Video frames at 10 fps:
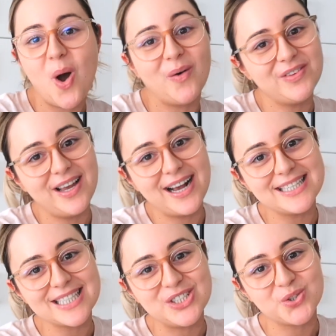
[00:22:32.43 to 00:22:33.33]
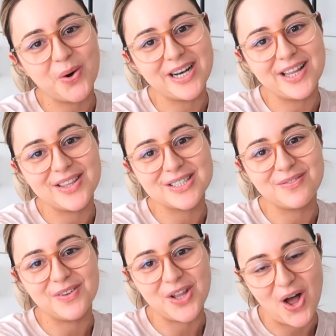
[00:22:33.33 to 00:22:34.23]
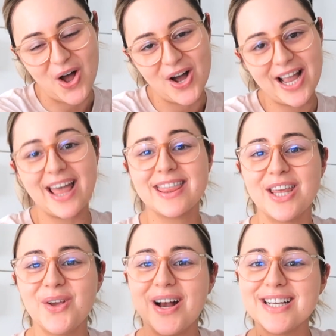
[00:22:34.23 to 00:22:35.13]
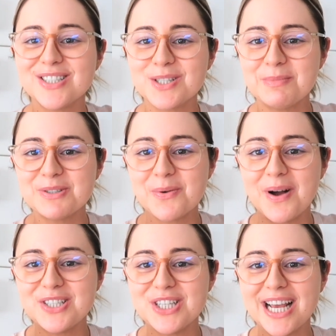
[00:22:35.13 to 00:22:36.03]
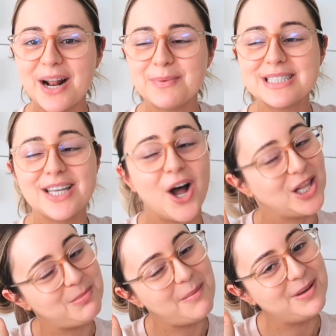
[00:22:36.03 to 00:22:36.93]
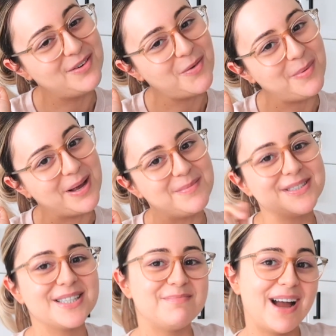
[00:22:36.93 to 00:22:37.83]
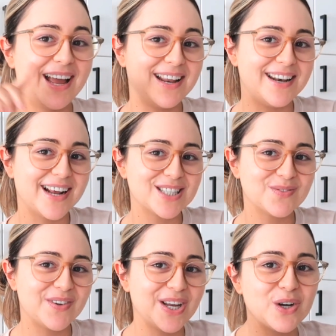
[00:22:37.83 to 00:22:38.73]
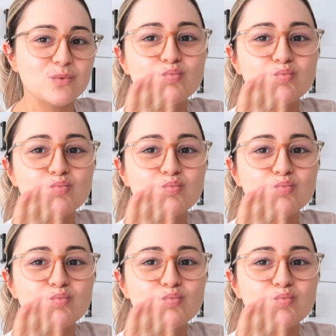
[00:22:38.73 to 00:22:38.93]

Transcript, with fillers: Hopefully you guys enjoyed this vlog. Thank you guys so much for watching, and I will see all of my beautiful babes in my next video.